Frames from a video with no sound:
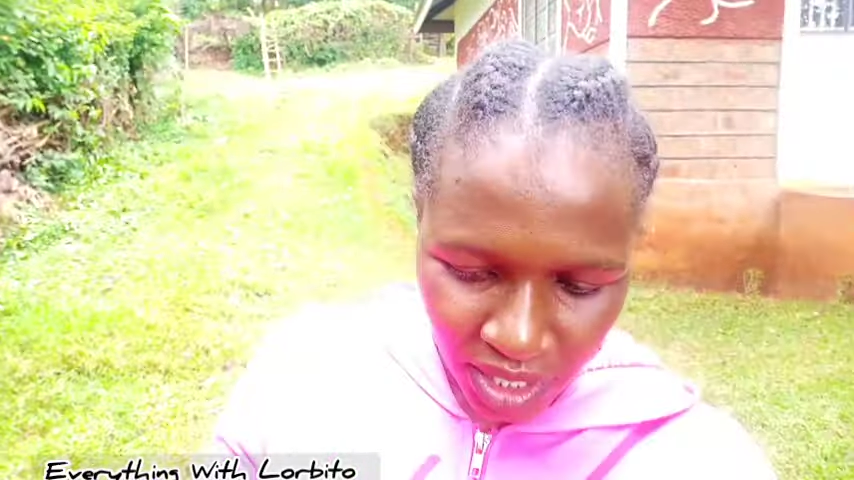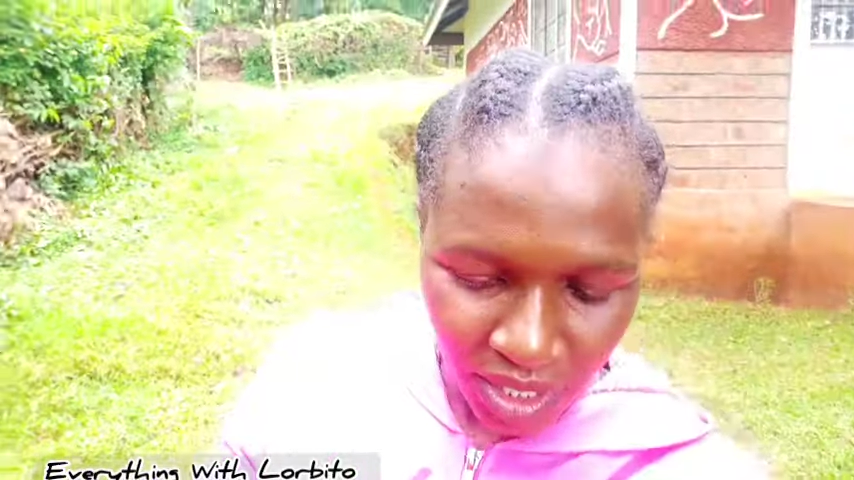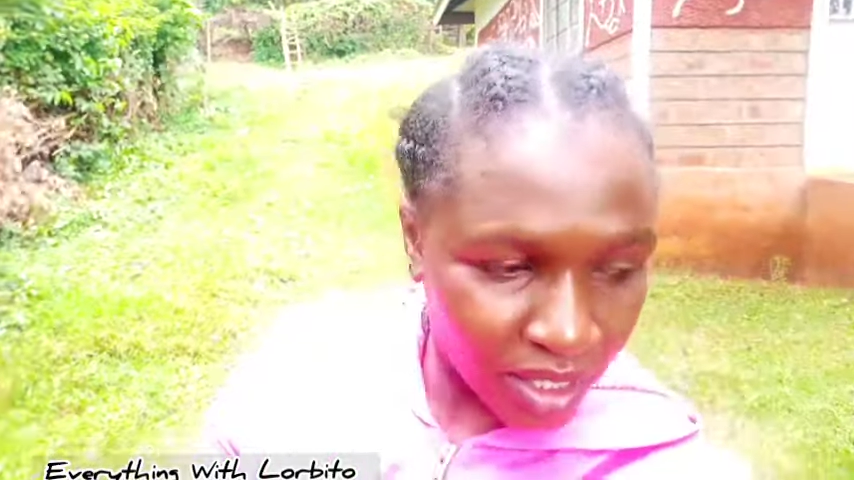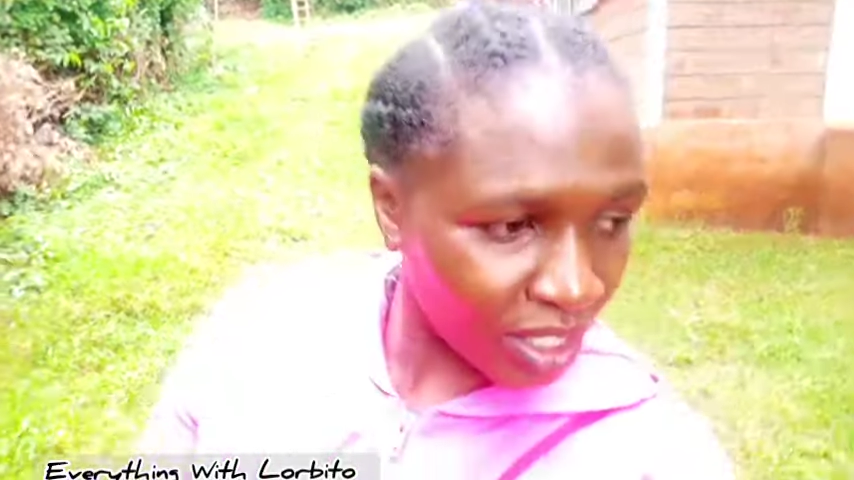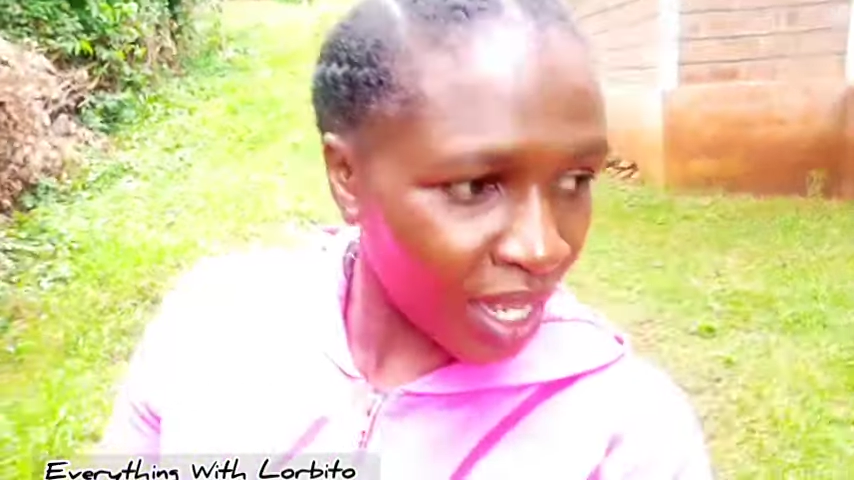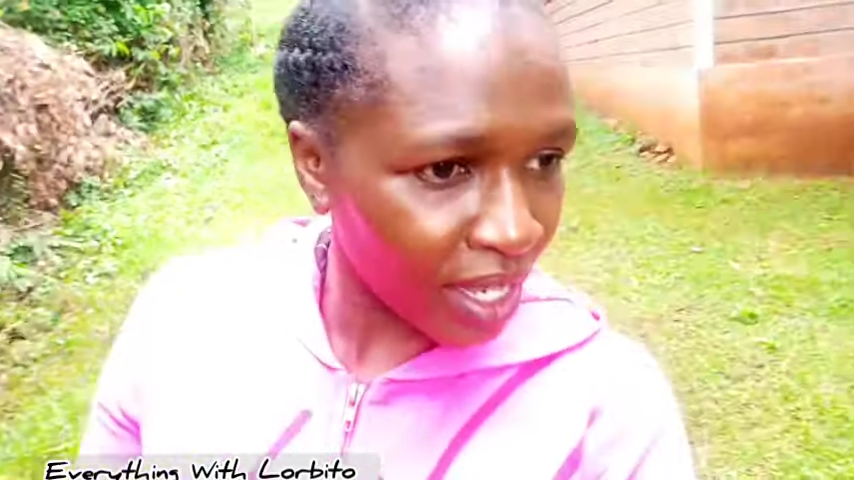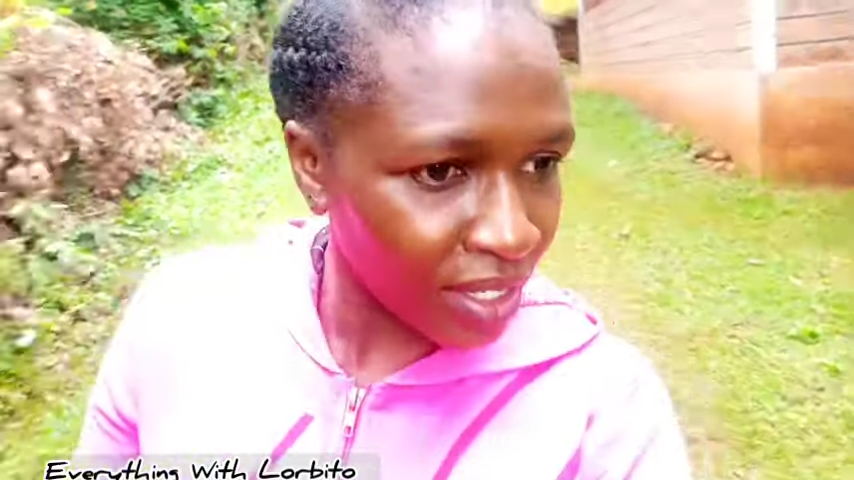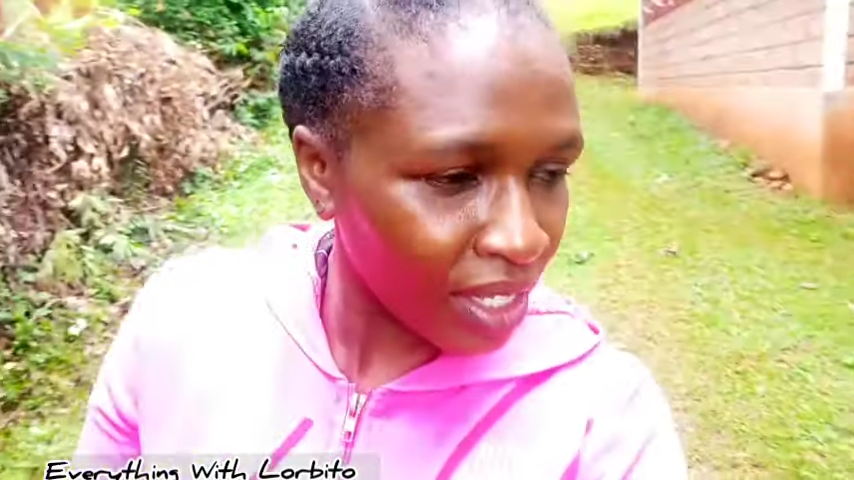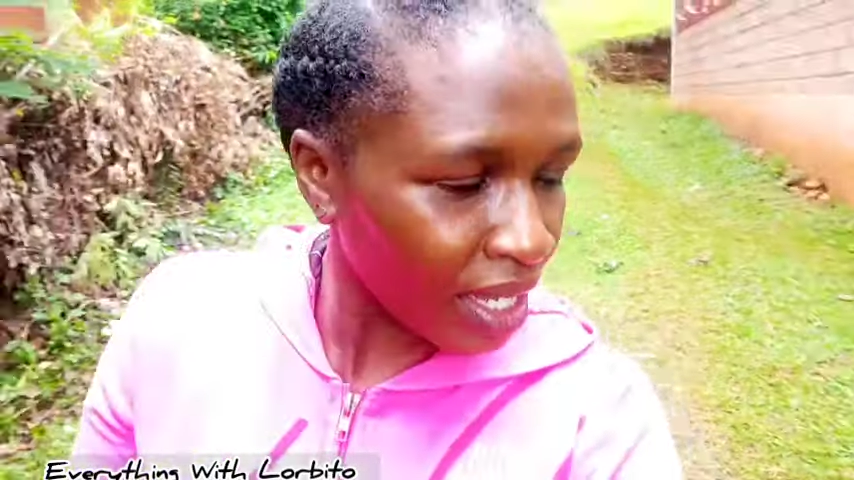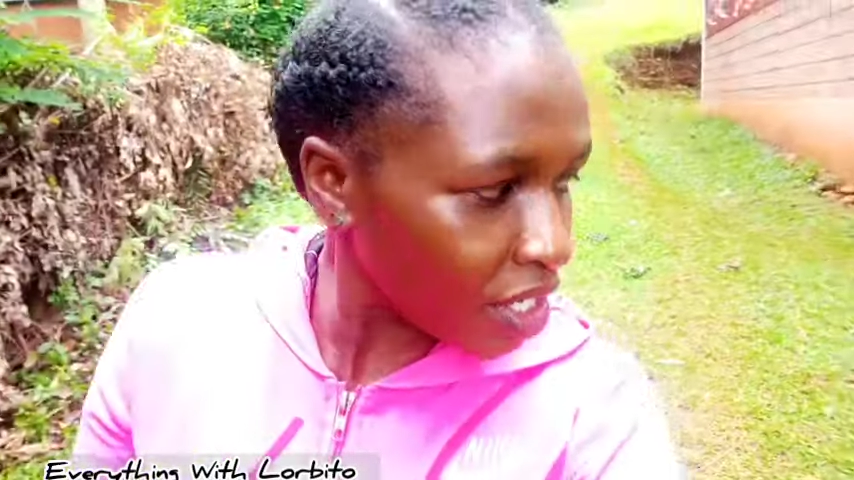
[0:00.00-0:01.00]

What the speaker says: it has the